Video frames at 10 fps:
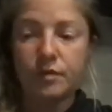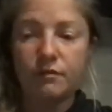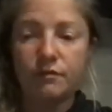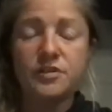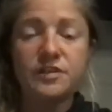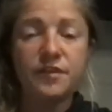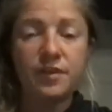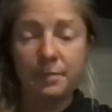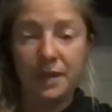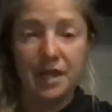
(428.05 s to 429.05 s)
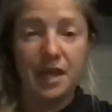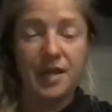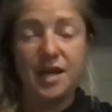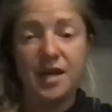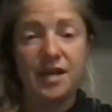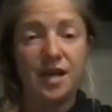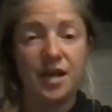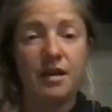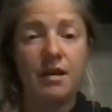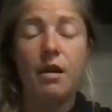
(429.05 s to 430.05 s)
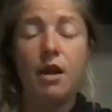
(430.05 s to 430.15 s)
first of all, I pay $9.99